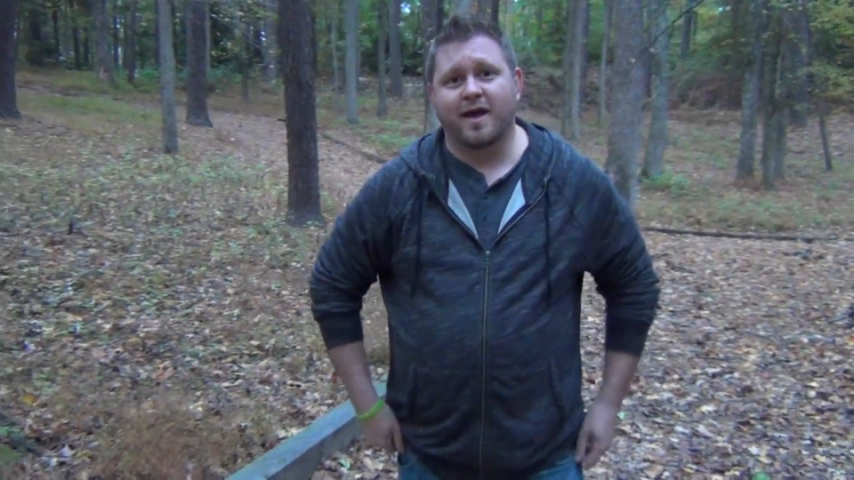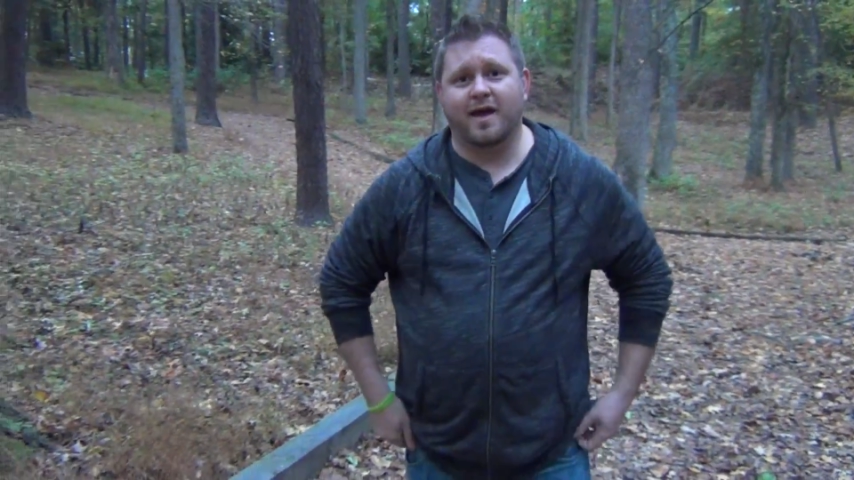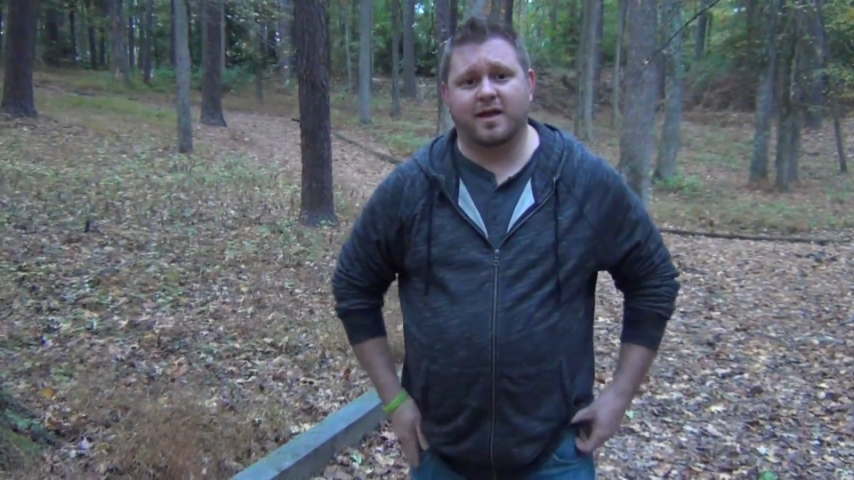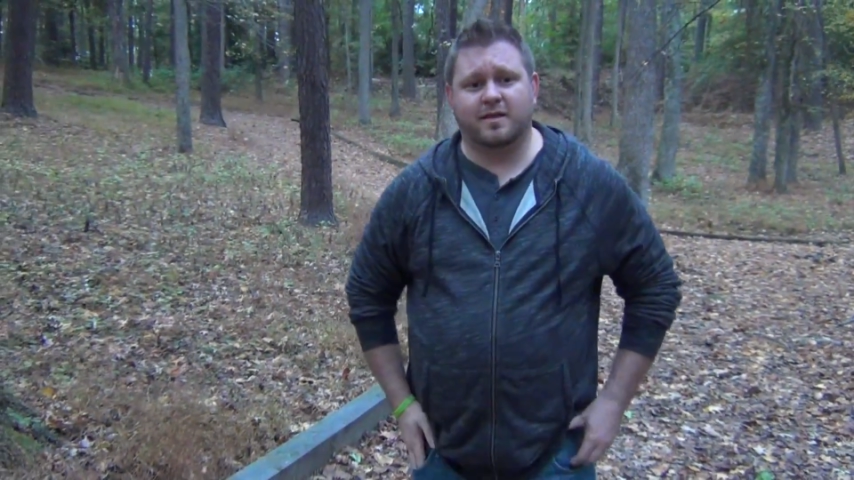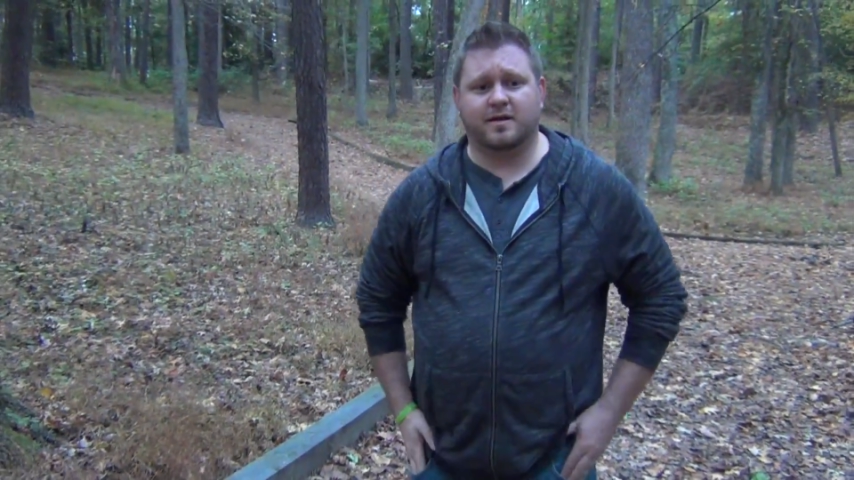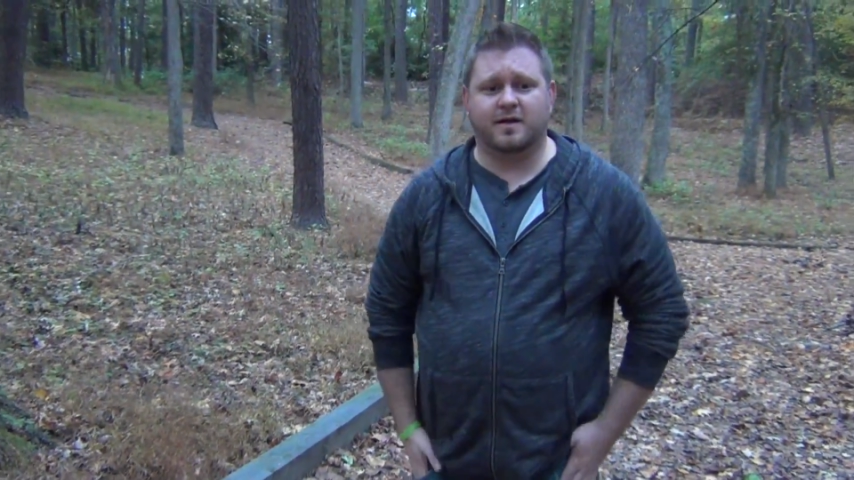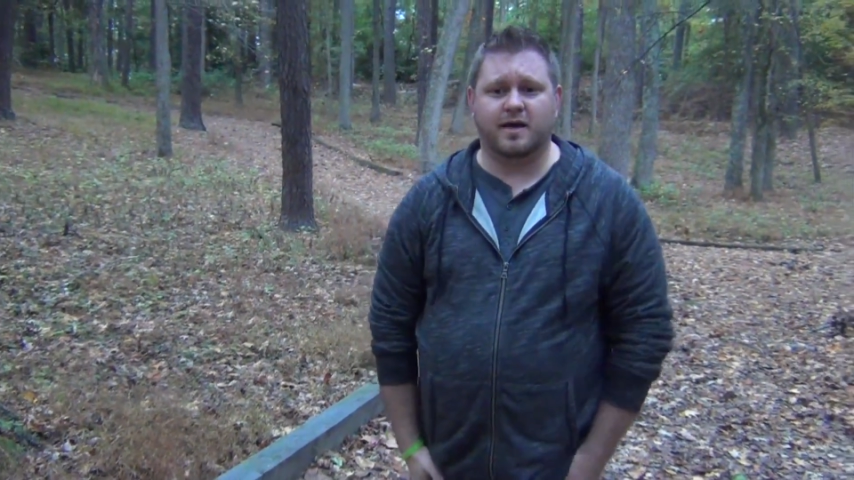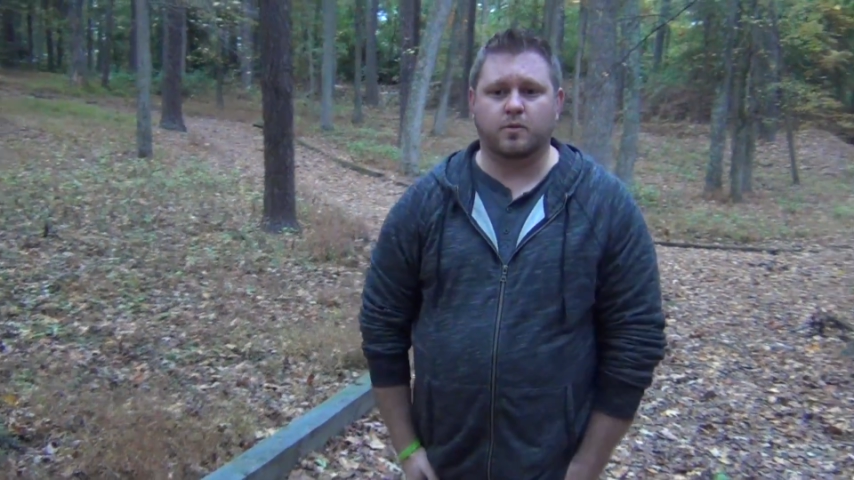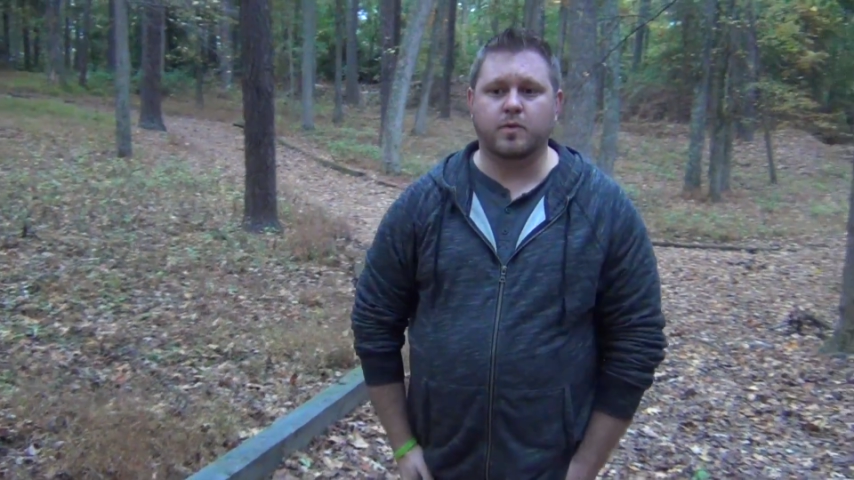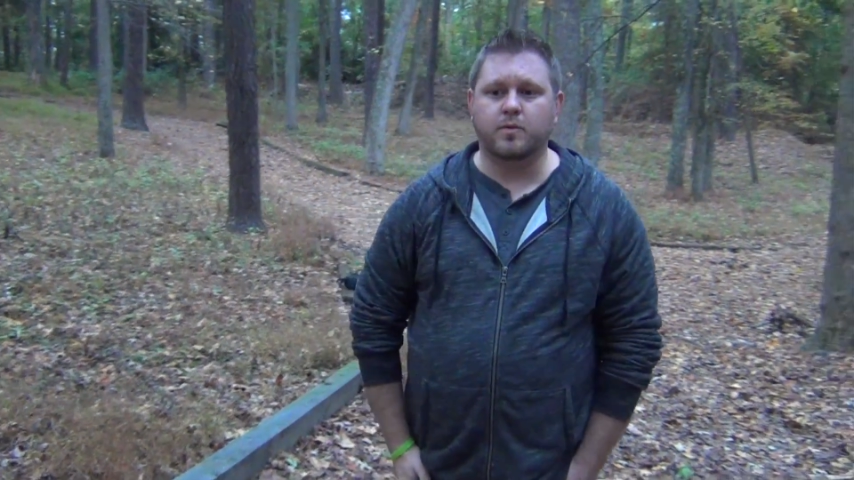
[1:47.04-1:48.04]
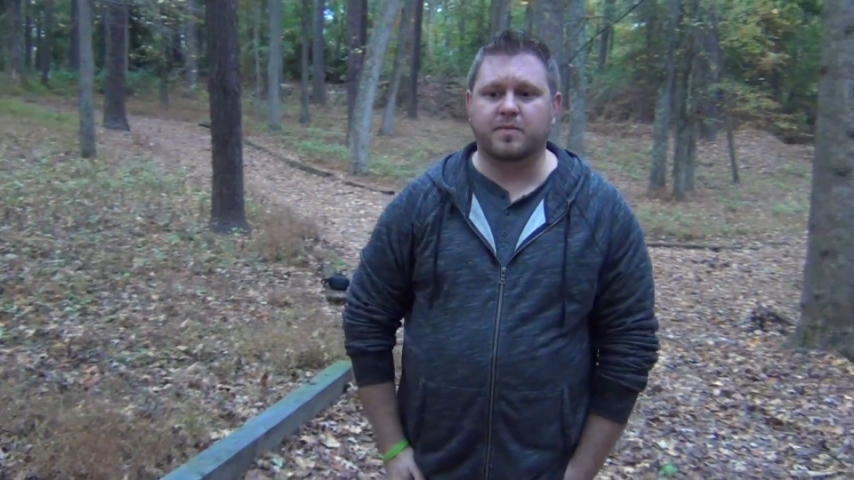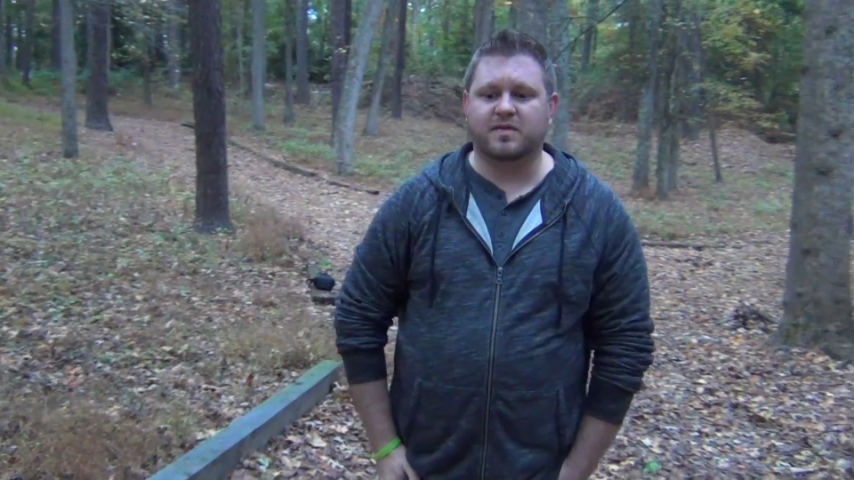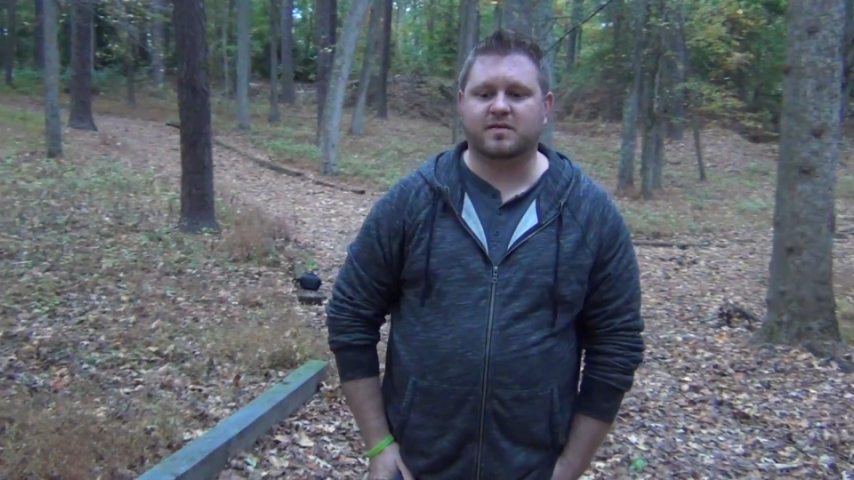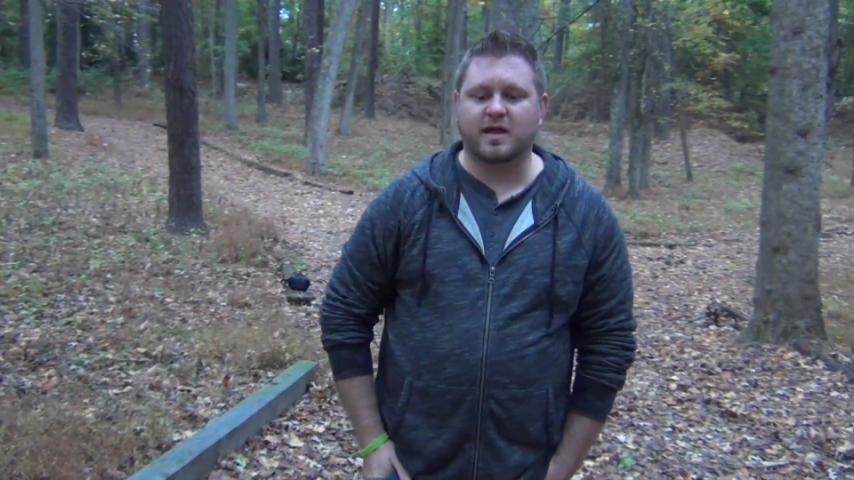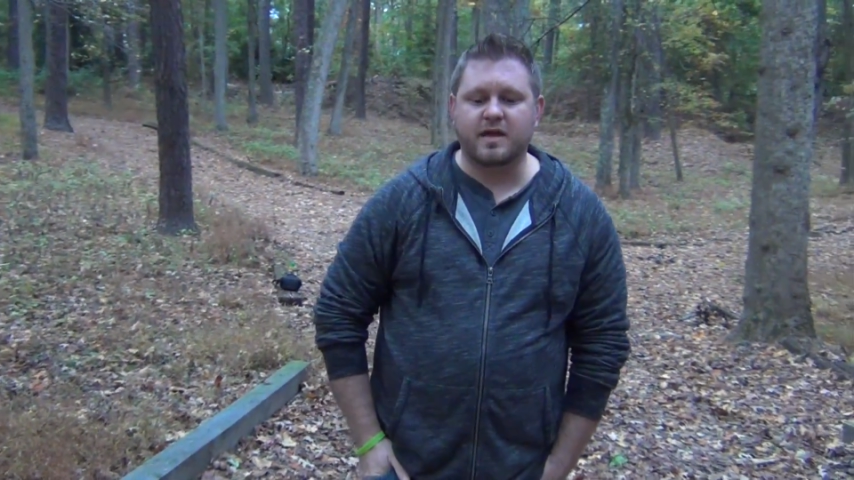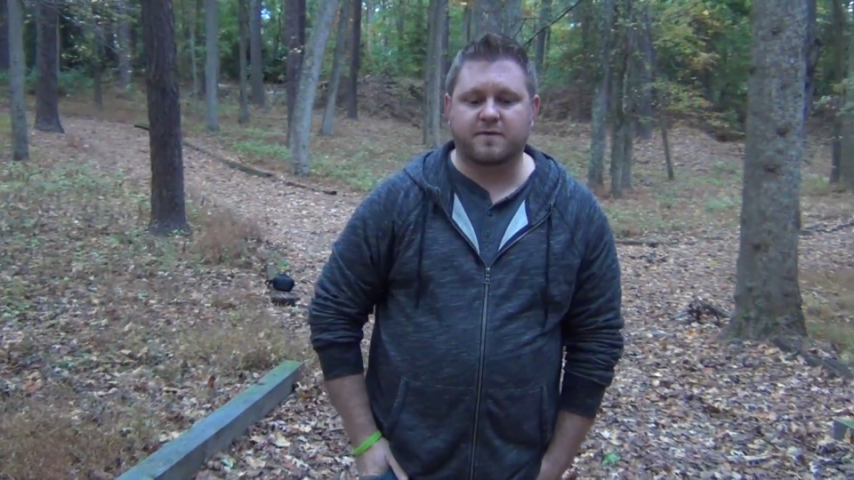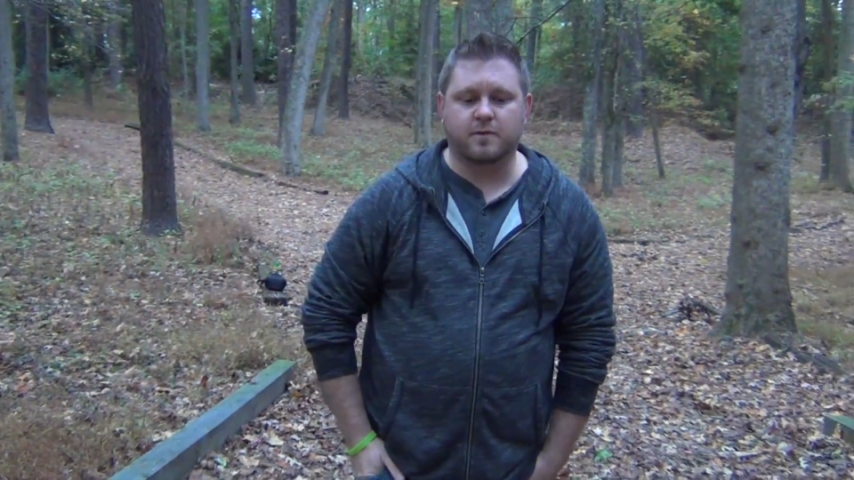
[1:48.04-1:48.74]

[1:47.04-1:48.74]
and we would be safe.